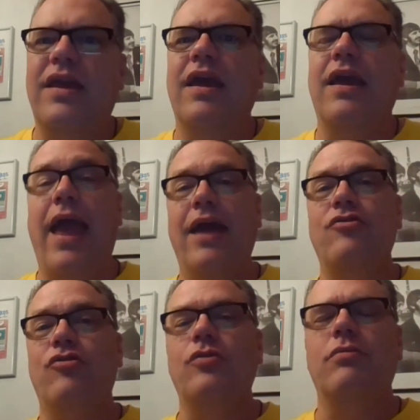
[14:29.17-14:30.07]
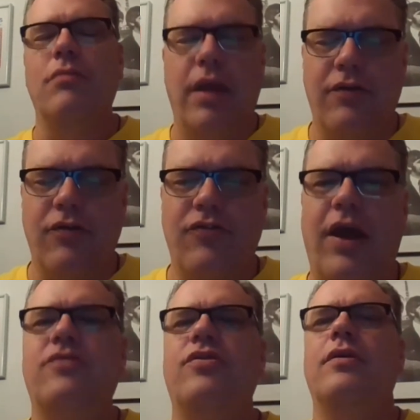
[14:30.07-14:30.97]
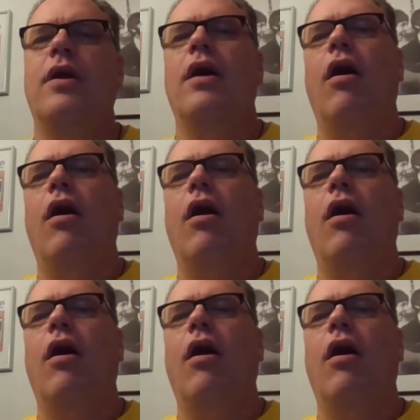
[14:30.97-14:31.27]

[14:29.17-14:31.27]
King Andrew Jackson,